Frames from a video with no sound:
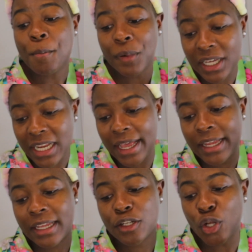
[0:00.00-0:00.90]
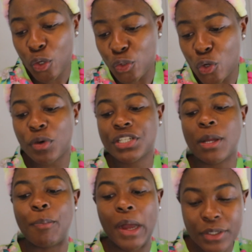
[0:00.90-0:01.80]
But I don't know much
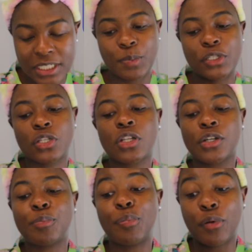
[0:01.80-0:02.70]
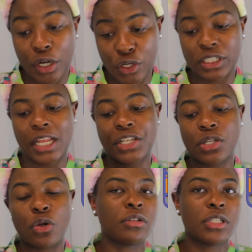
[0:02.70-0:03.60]
about this particular product
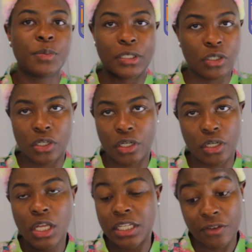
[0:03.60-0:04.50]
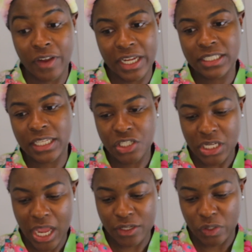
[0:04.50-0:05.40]
or this particular device that
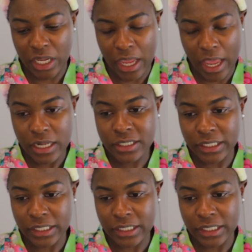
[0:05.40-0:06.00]
she has on her hand.